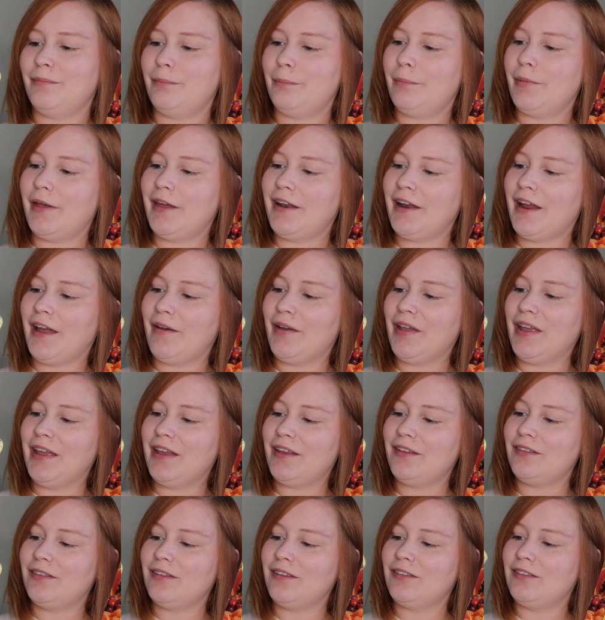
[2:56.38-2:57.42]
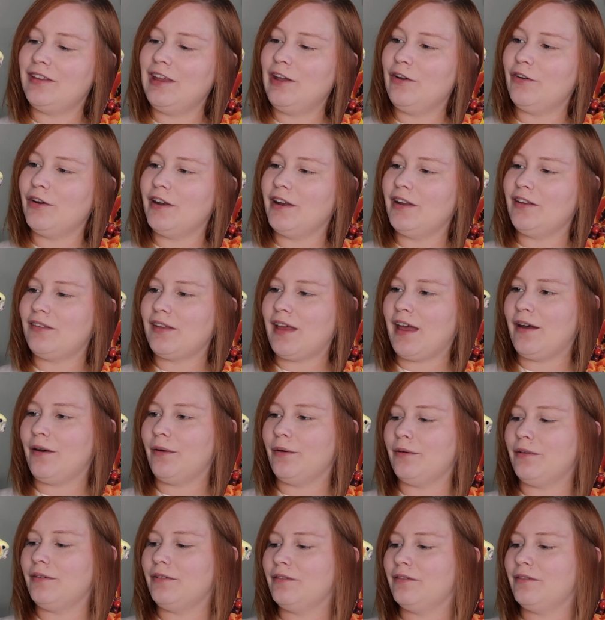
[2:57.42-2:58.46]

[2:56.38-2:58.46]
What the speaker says: But now I guess the secret is out.